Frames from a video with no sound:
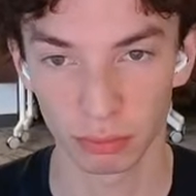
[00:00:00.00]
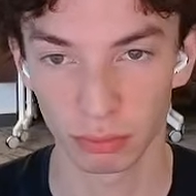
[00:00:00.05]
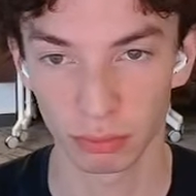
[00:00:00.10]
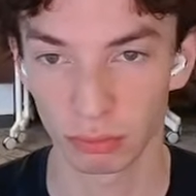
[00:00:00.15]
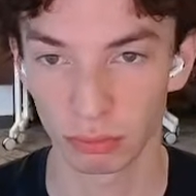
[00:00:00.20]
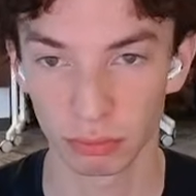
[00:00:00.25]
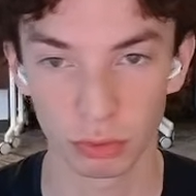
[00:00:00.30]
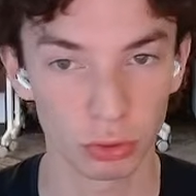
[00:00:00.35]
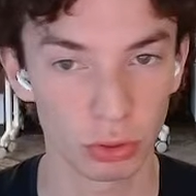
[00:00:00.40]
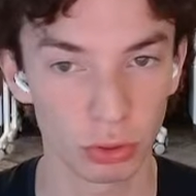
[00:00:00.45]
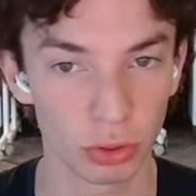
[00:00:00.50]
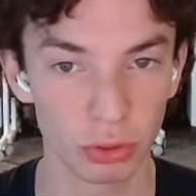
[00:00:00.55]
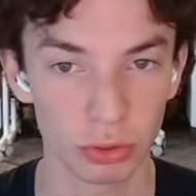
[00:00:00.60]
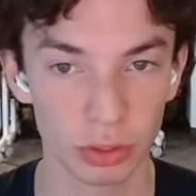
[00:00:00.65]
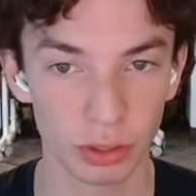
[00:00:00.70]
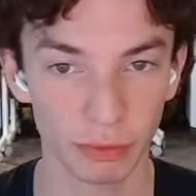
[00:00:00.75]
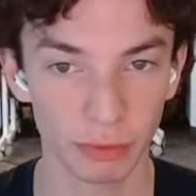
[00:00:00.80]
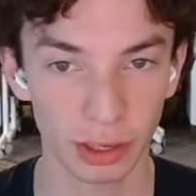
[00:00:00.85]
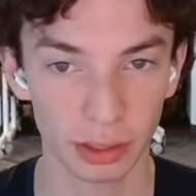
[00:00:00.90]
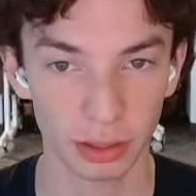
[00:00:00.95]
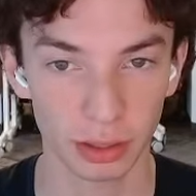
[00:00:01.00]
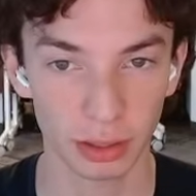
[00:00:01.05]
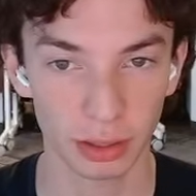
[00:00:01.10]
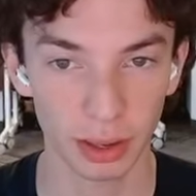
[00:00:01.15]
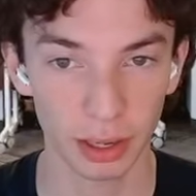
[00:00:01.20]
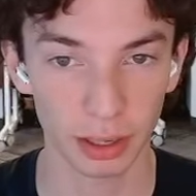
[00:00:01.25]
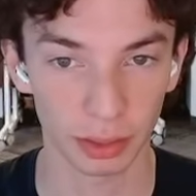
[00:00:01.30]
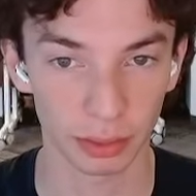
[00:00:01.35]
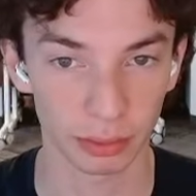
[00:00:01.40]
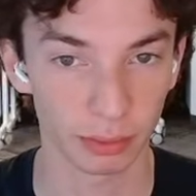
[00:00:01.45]
you use effect on the back
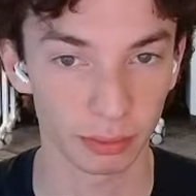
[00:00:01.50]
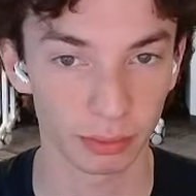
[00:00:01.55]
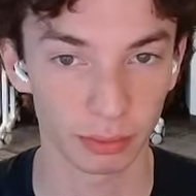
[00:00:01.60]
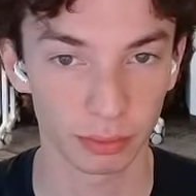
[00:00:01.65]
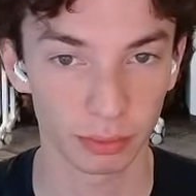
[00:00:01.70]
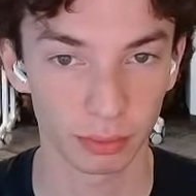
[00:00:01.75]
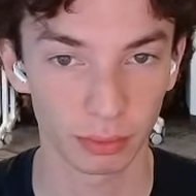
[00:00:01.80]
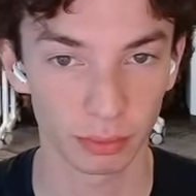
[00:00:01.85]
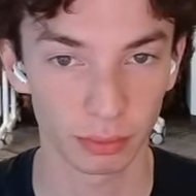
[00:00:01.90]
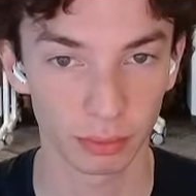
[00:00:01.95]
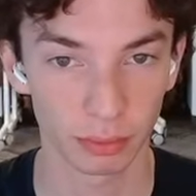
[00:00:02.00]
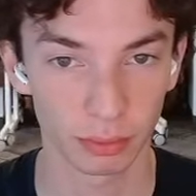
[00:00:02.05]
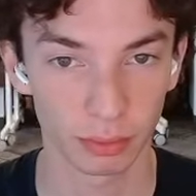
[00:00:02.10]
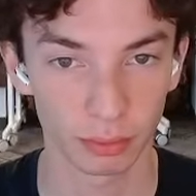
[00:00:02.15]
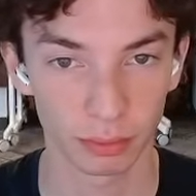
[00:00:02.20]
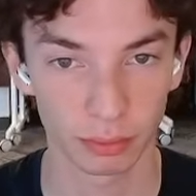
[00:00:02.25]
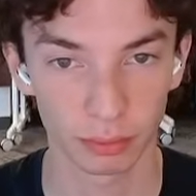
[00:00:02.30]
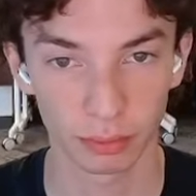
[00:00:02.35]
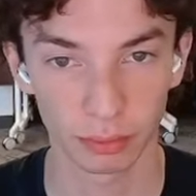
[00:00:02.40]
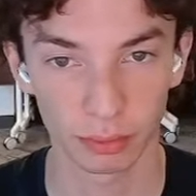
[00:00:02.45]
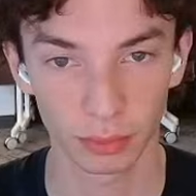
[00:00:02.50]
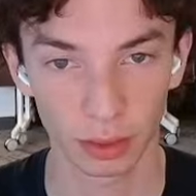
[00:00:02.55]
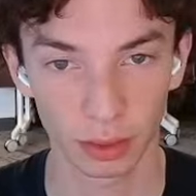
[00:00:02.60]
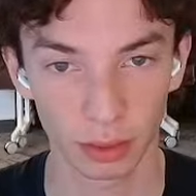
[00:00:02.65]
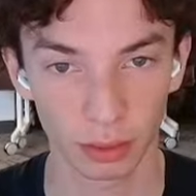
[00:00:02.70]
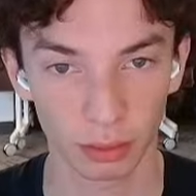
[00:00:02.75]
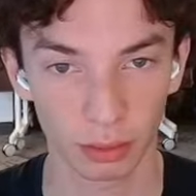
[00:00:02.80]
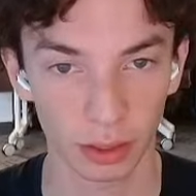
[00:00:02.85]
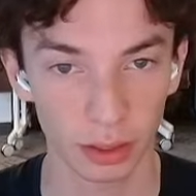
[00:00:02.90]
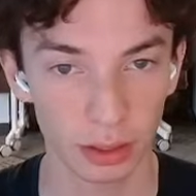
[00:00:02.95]
end,
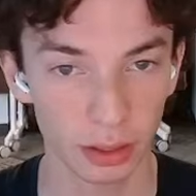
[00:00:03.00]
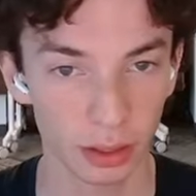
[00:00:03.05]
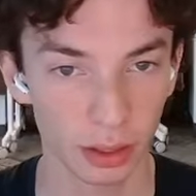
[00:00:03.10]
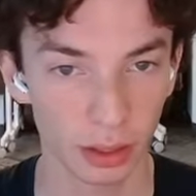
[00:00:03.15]
right?